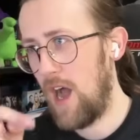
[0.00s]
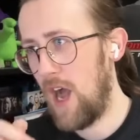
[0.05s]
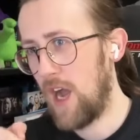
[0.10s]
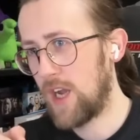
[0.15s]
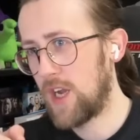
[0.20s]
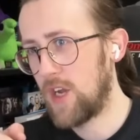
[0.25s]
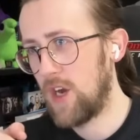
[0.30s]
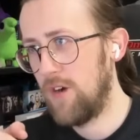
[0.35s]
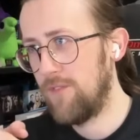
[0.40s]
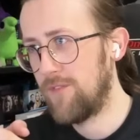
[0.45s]
I
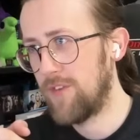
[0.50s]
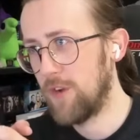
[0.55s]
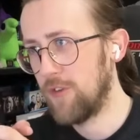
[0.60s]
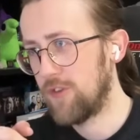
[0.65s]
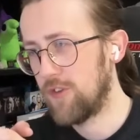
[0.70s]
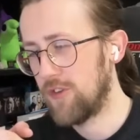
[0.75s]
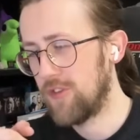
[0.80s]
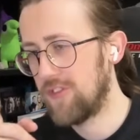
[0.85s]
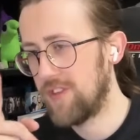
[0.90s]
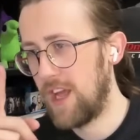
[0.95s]
can't feel
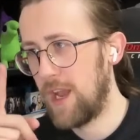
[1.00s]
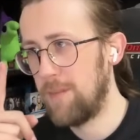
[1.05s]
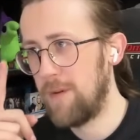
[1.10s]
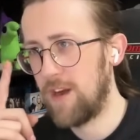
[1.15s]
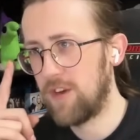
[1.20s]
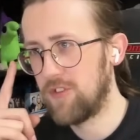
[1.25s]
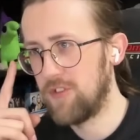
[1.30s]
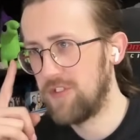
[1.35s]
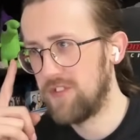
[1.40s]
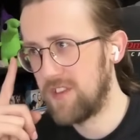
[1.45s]
too sad
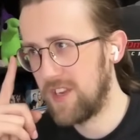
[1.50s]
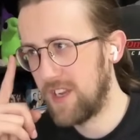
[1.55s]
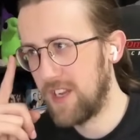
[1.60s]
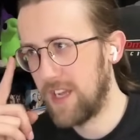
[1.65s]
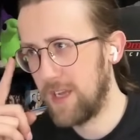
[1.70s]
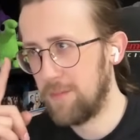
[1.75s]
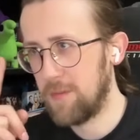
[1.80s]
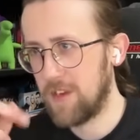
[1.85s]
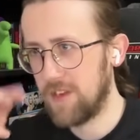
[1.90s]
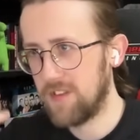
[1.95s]
about Christine
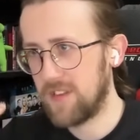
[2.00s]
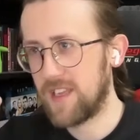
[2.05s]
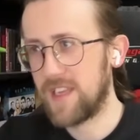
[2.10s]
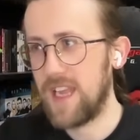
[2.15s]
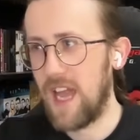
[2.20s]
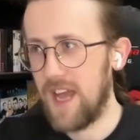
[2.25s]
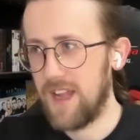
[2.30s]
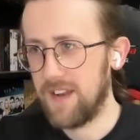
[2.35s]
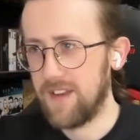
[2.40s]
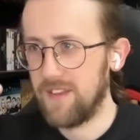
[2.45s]
here, because
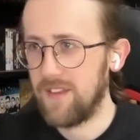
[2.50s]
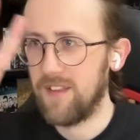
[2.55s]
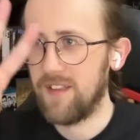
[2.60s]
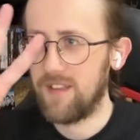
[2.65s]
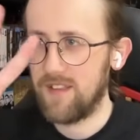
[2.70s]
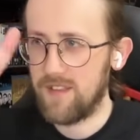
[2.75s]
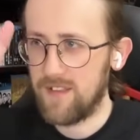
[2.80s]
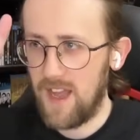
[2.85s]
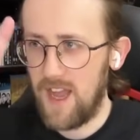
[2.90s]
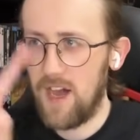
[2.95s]
again,
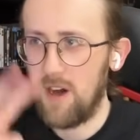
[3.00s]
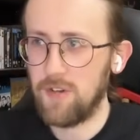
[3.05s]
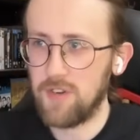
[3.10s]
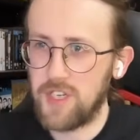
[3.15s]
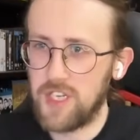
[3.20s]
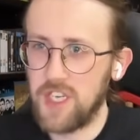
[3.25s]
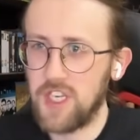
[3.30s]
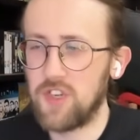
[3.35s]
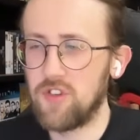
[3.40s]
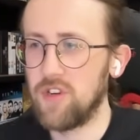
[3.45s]
this is how
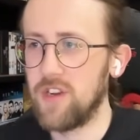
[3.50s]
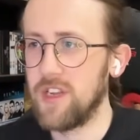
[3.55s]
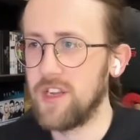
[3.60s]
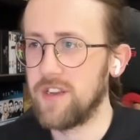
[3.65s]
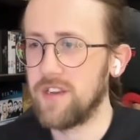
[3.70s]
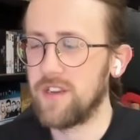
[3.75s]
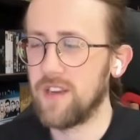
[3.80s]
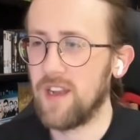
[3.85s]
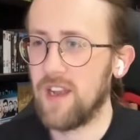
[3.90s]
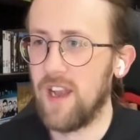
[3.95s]
she
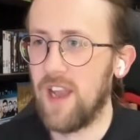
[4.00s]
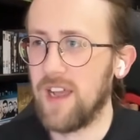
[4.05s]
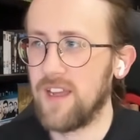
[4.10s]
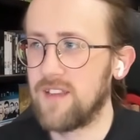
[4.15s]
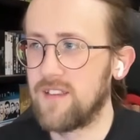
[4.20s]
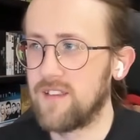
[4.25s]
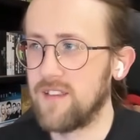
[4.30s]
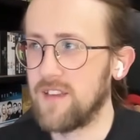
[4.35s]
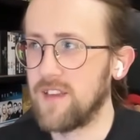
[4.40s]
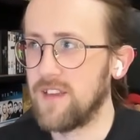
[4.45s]
treated
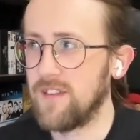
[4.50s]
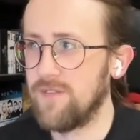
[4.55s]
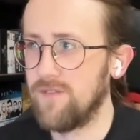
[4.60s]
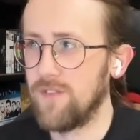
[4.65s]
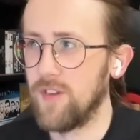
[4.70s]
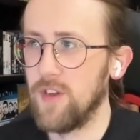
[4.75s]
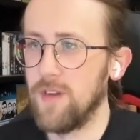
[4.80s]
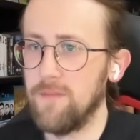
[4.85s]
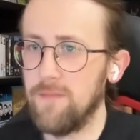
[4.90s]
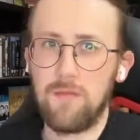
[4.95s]
Lexi
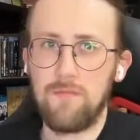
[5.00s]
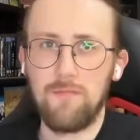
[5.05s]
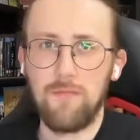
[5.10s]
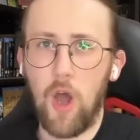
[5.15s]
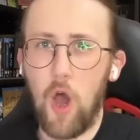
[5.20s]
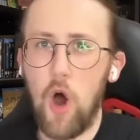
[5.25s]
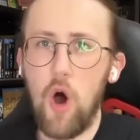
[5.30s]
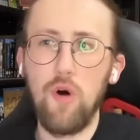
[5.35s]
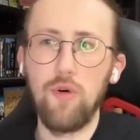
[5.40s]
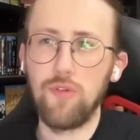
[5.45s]
for
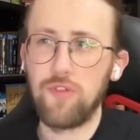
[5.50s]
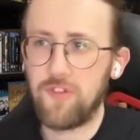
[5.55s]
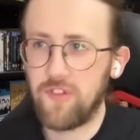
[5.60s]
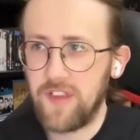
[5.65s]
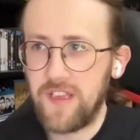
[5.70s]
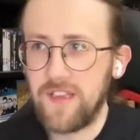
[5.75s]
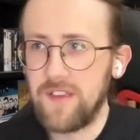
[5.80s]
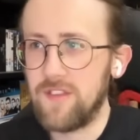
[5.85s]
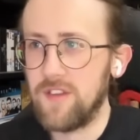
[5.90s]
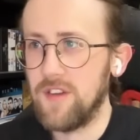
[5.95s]
a whole
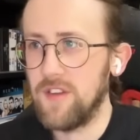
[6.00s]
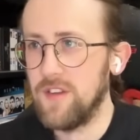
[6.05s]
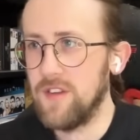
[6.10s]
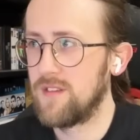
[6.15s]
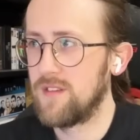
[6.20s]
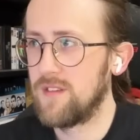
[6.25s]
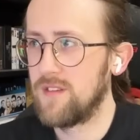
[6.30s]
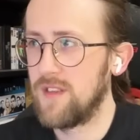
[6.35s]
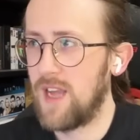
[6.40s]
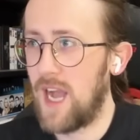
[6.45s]
season.
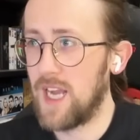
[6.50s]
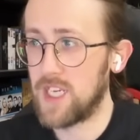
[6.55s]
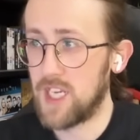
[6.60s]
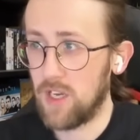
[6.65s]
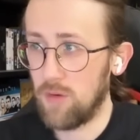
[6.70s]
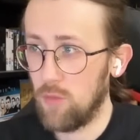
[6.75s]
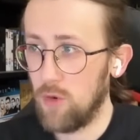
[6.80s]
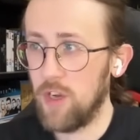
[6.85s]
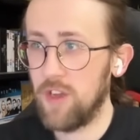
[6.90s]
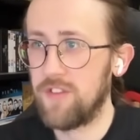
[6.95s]

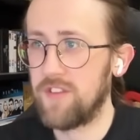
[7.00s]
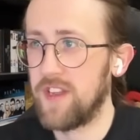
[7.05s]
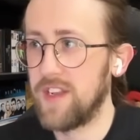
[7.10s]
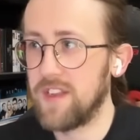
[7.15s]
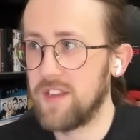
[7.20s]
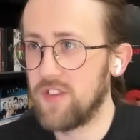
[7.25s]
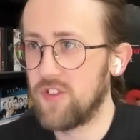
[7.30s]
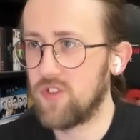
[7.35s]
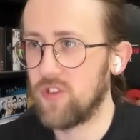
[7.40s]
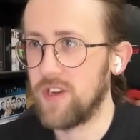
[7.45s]
Actually worse than
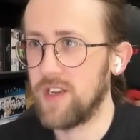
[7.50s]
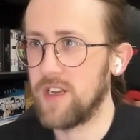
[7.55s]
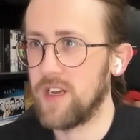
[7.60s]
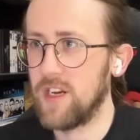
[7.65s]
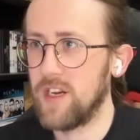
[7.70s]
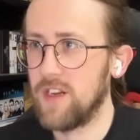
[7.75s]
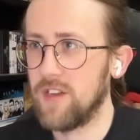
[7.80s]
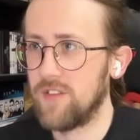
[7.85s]
he's treating her,